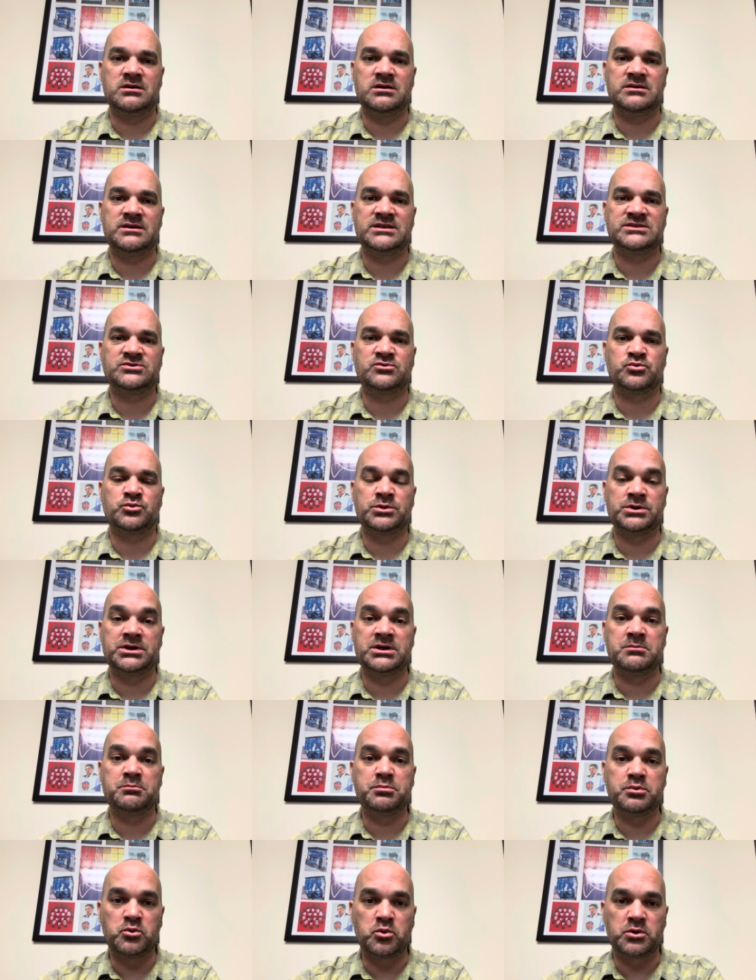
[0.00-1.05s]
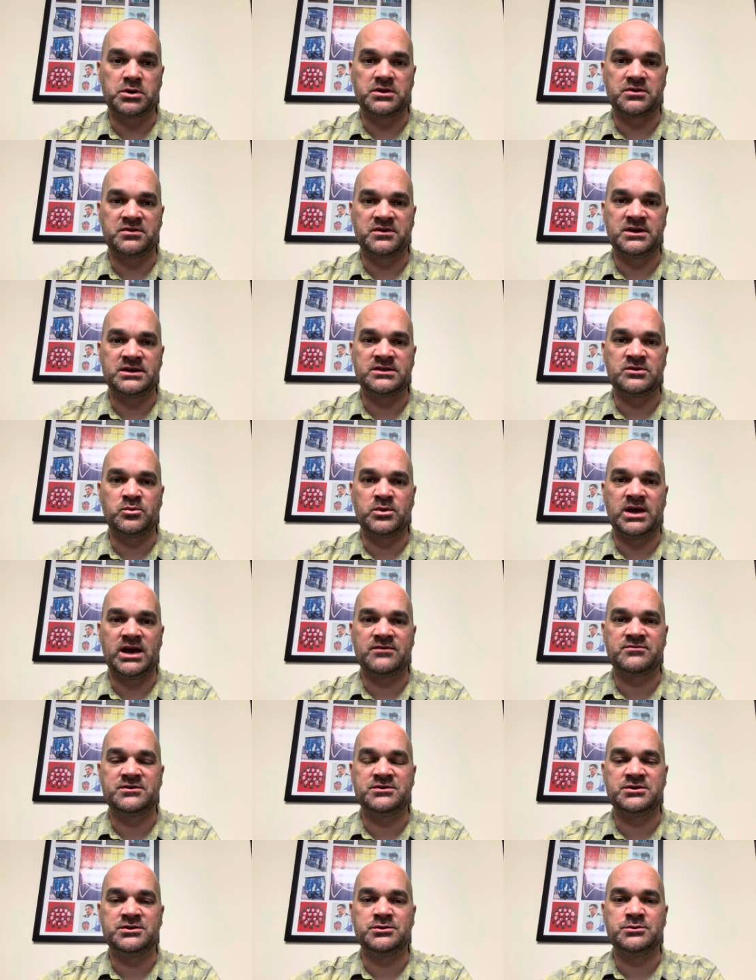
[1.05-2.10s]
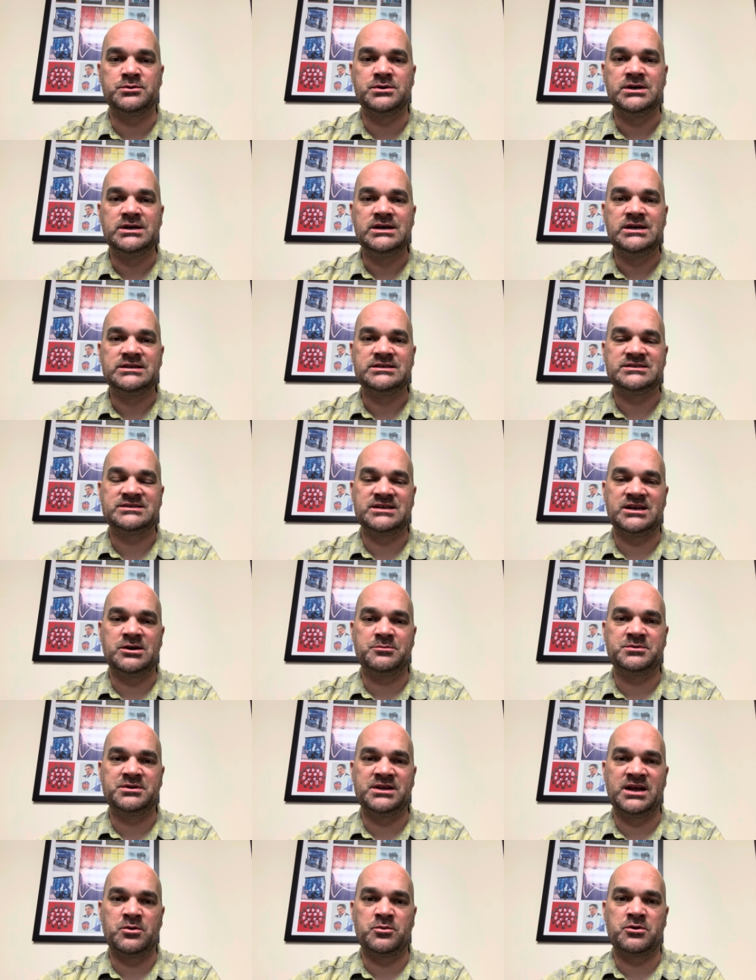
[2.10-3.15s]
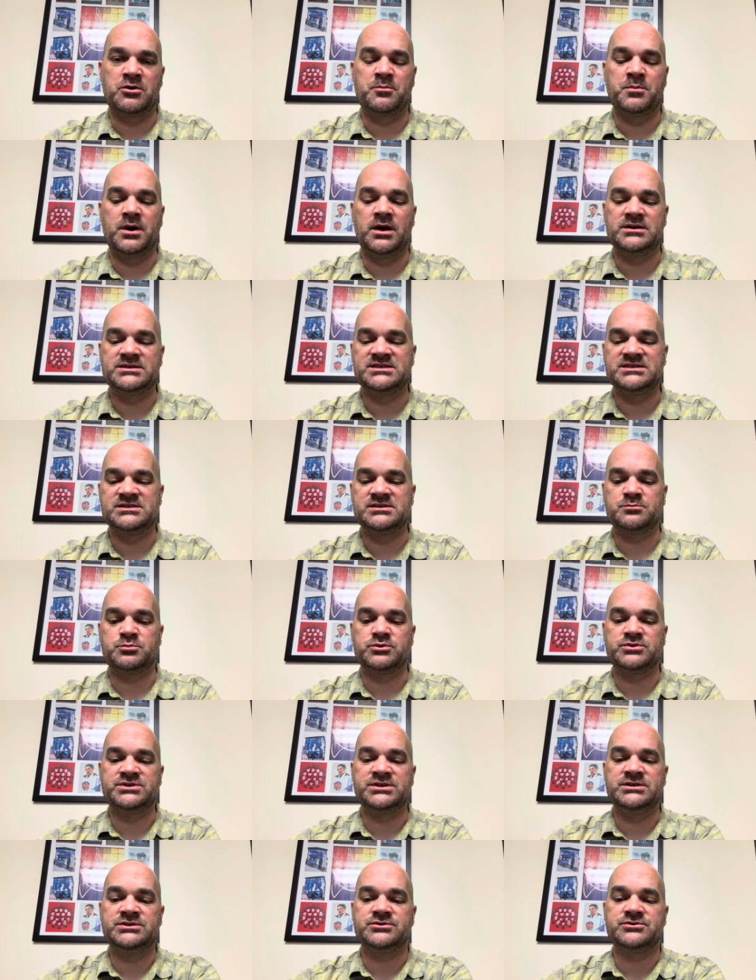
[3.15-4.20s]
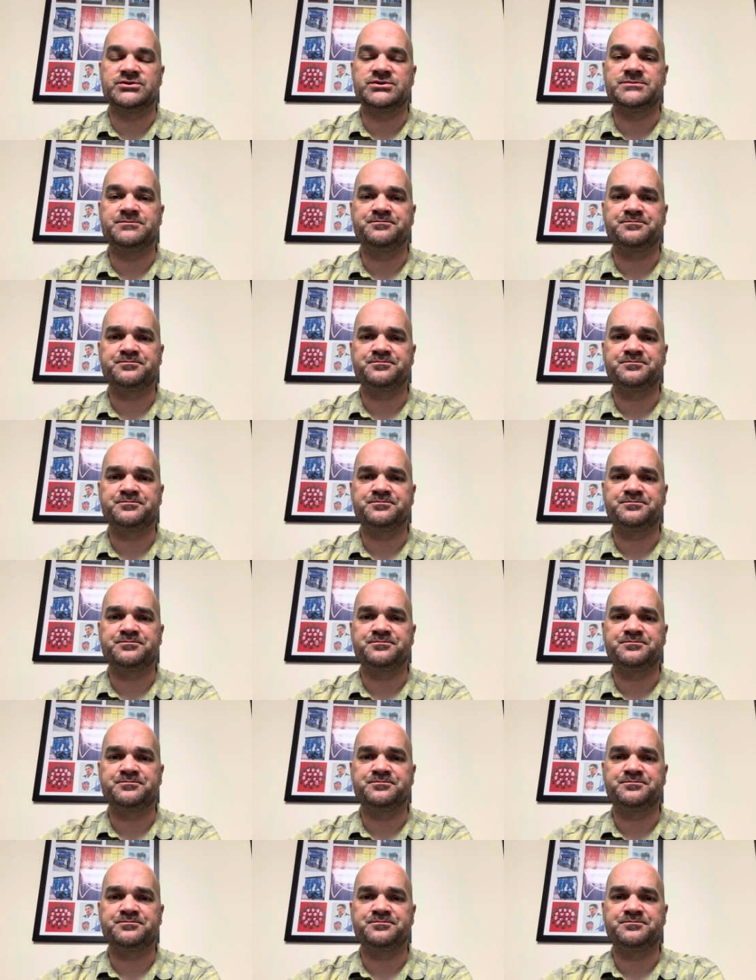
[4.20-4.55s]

That's a really important thing that we have to do to stay up to date with our policies and procedures.